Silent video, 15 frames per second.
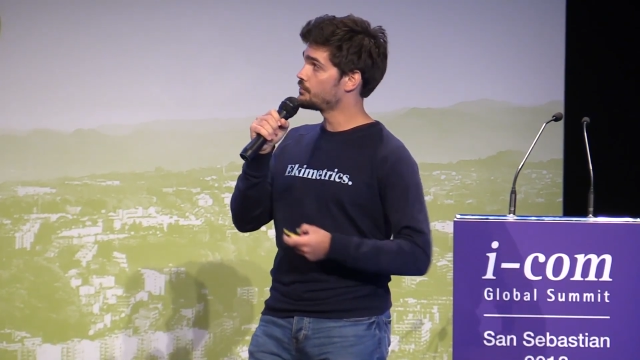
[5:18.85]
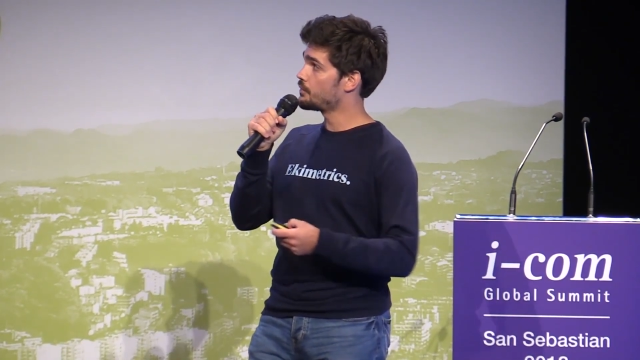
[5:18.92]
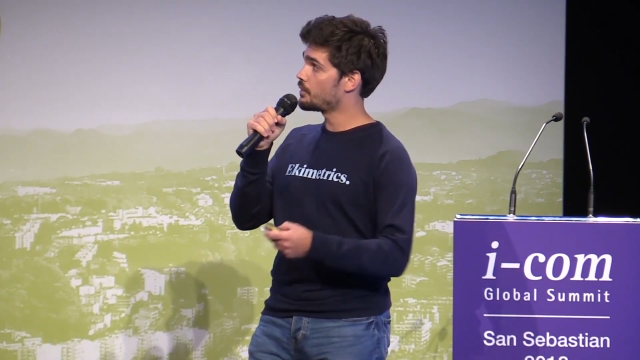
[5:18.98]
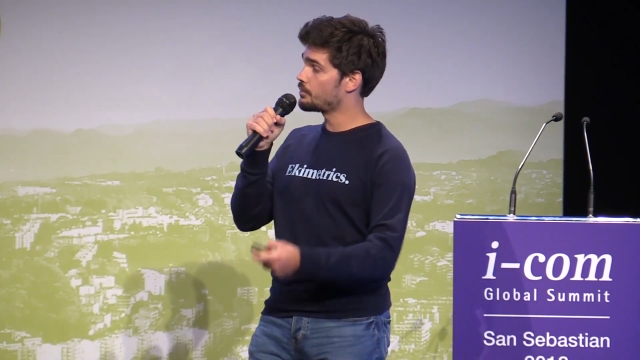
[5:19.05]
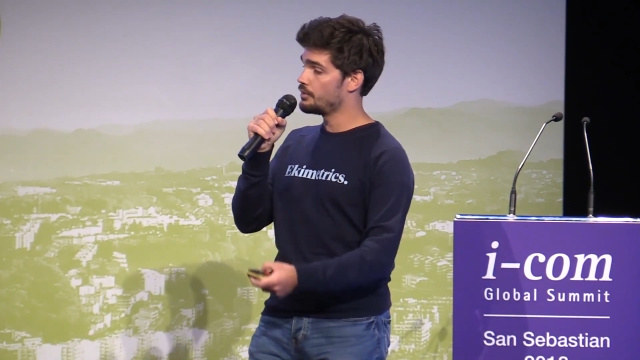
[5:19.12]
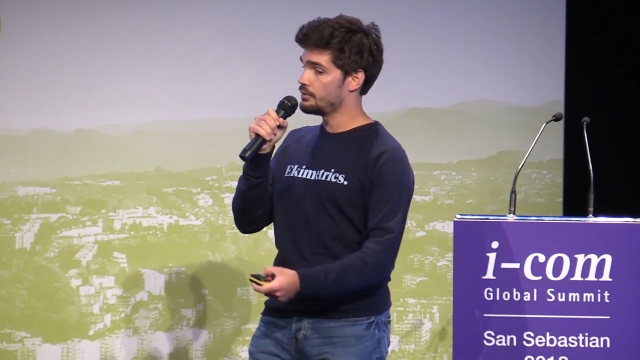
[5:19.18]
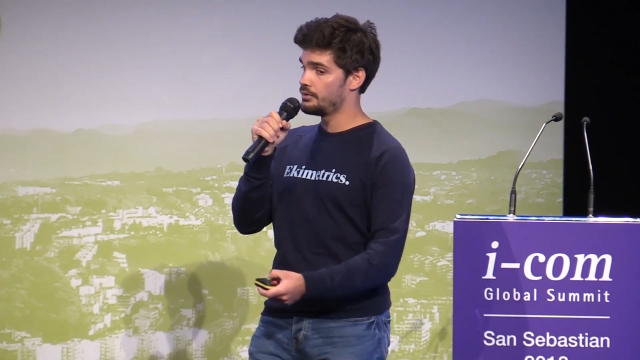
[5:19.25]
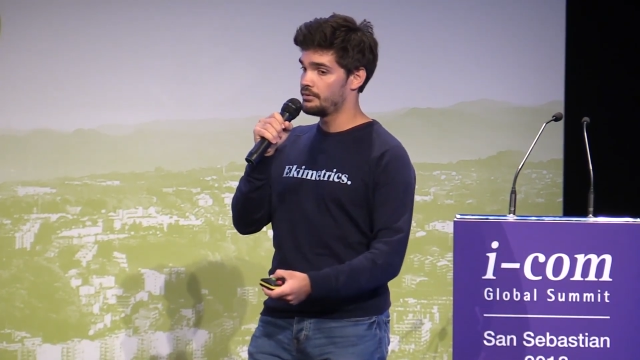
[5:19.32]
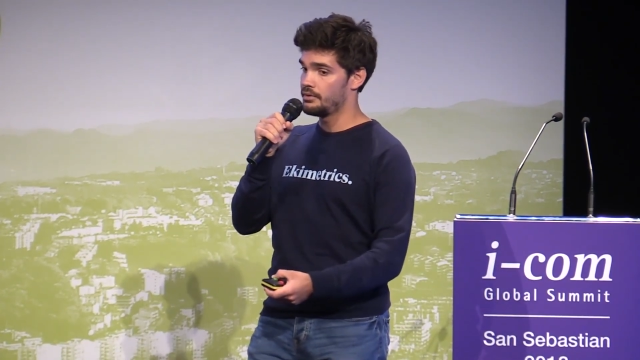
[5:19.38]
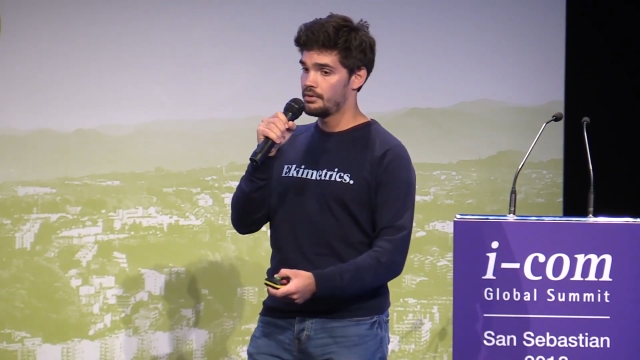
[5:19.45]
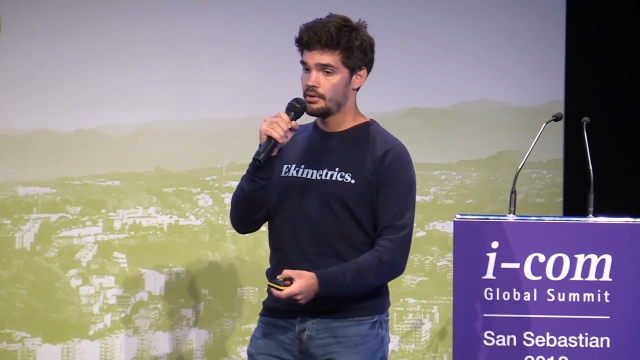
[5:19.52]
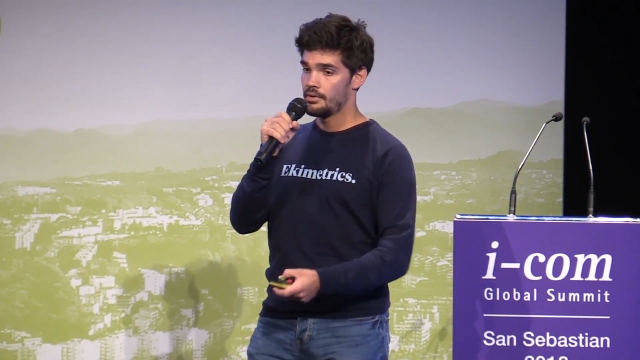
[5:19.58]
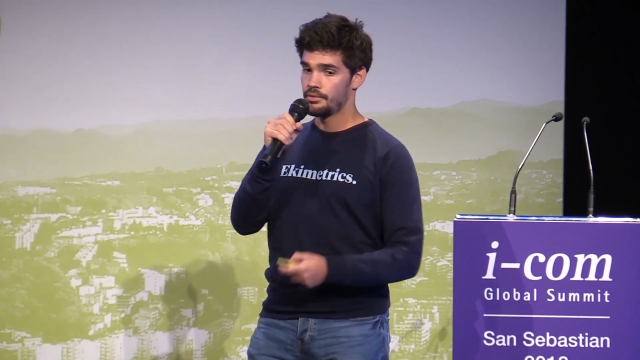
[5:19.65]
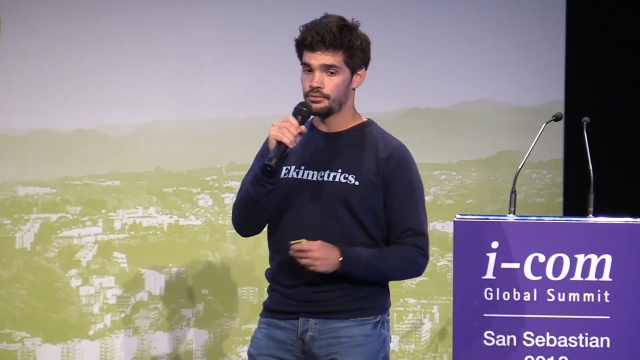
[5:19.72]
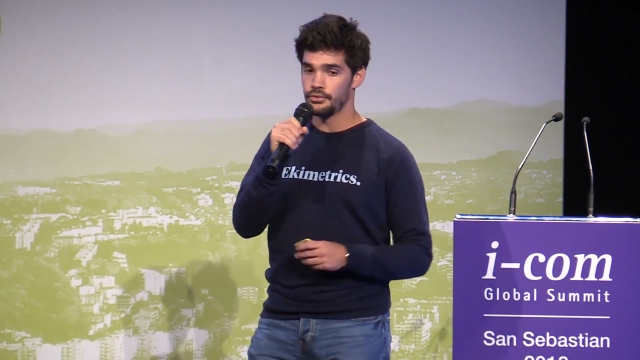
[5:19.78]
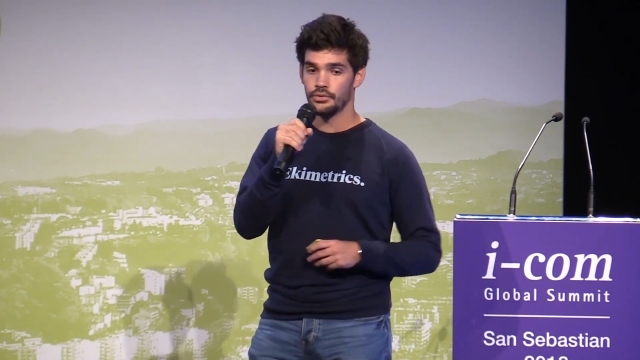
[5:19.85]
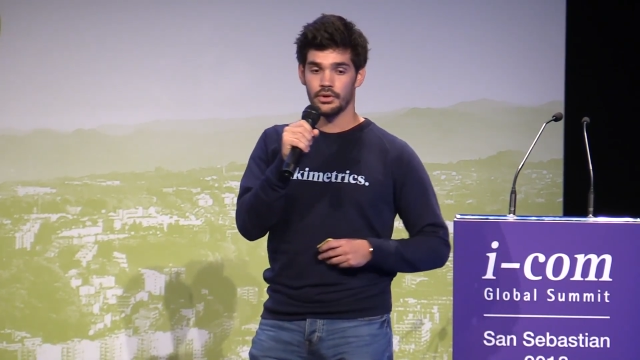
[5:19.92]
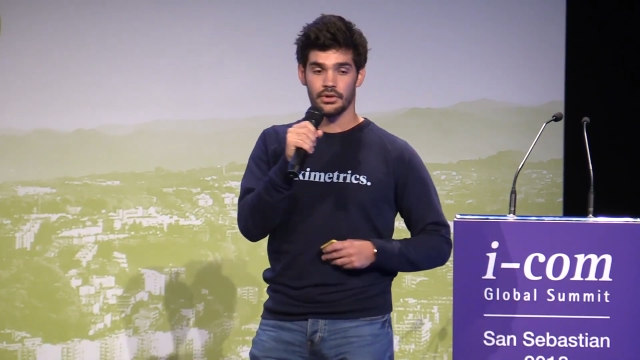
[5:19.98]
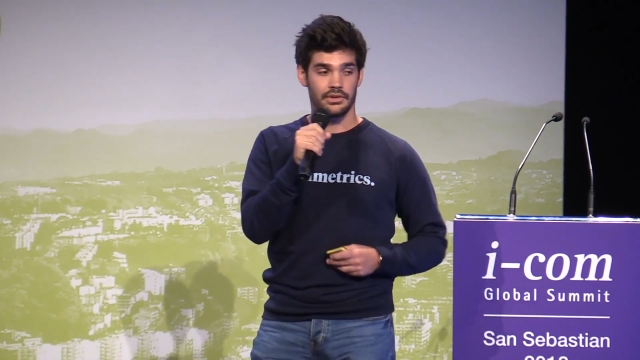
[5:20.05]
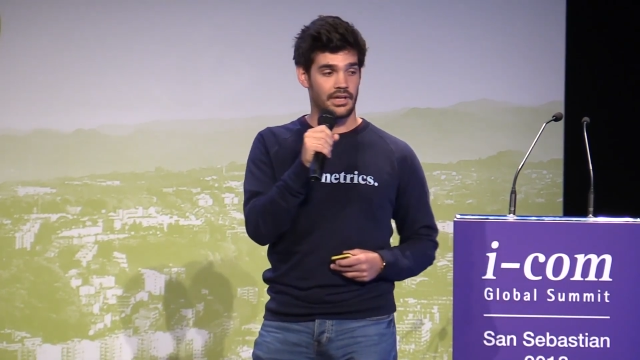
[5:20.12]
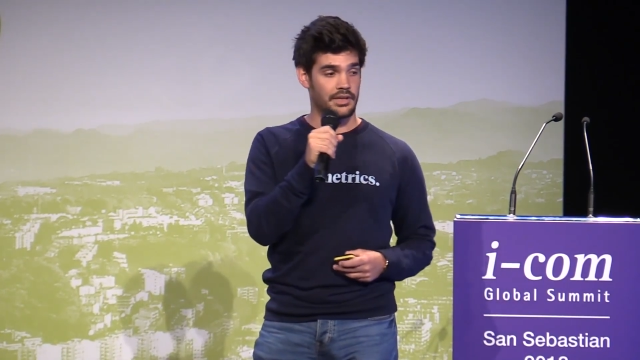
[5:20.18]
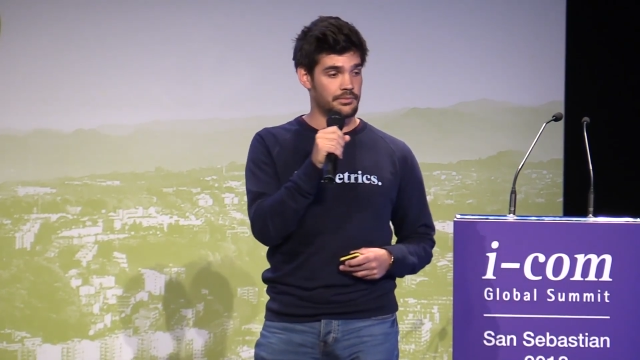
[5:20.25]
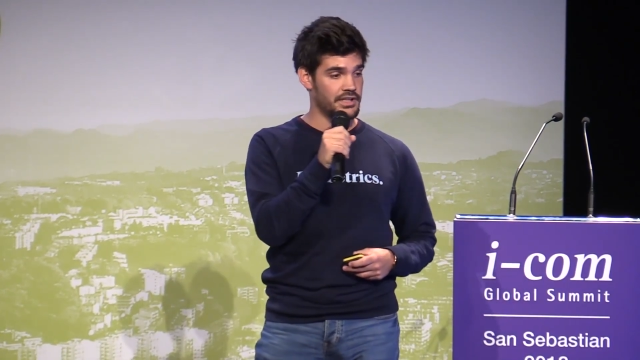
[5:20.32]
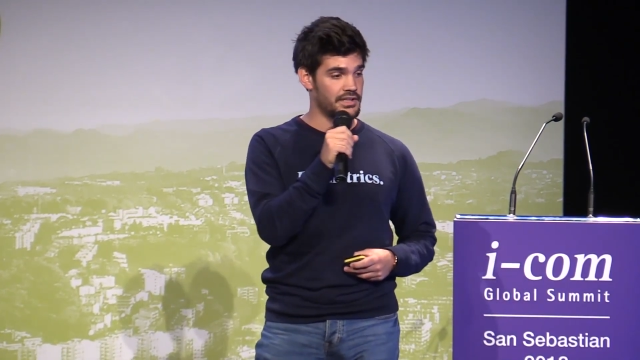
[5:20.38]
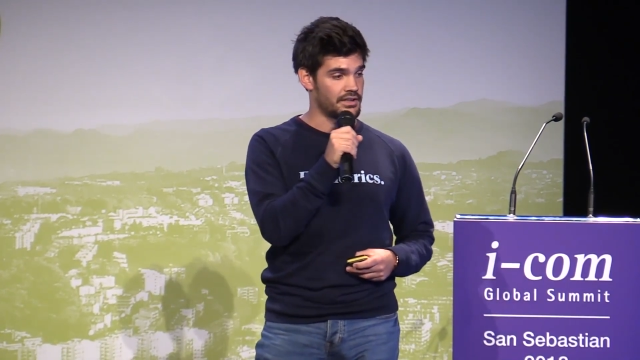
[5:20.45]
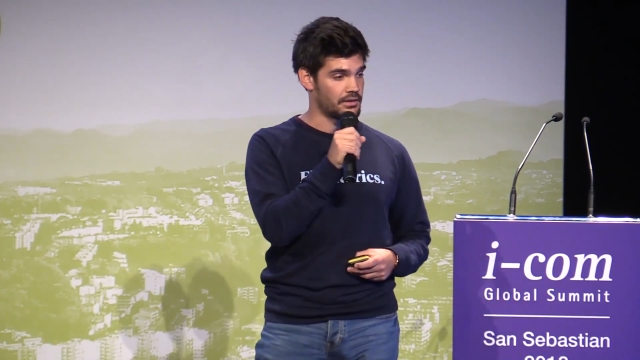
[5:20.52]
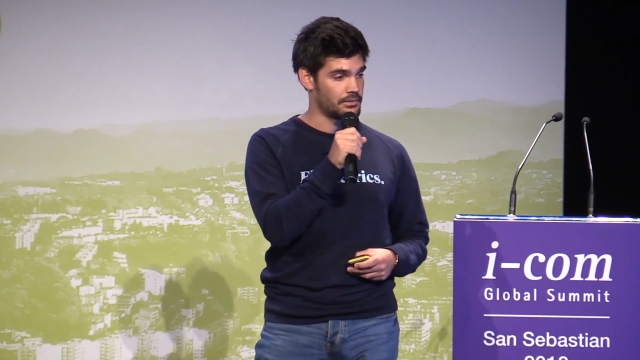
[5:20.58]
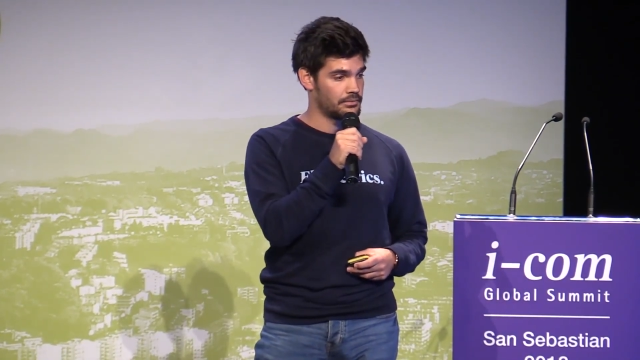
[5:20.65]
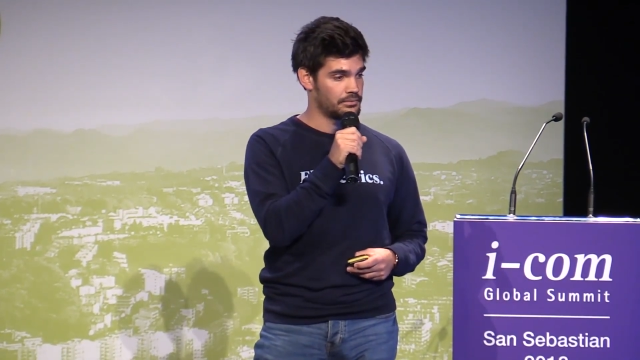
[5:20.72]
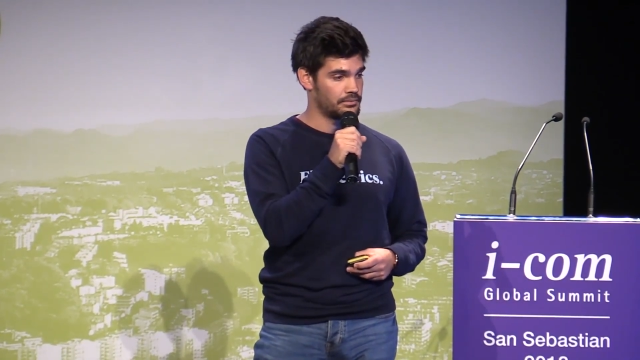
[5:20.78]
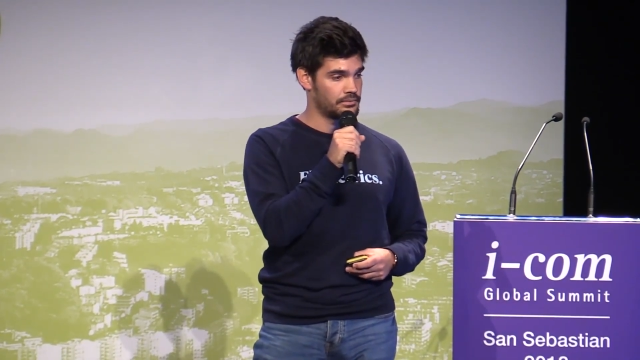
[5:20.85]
forward through online media.